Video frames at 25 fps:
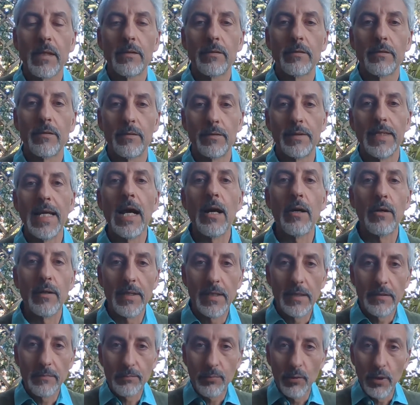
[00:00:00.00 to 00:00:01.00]
So now at
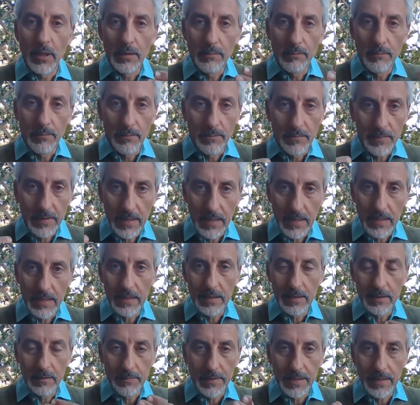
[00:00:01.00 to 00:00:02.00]
this point, I'm getting a
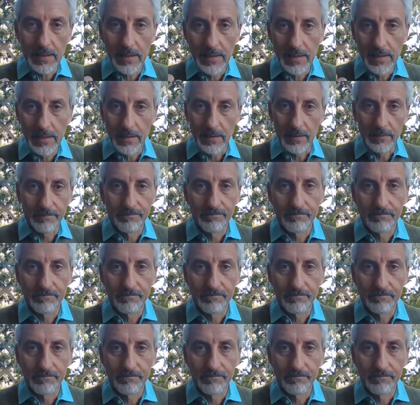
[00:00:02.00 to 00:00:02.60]
little bit clearer.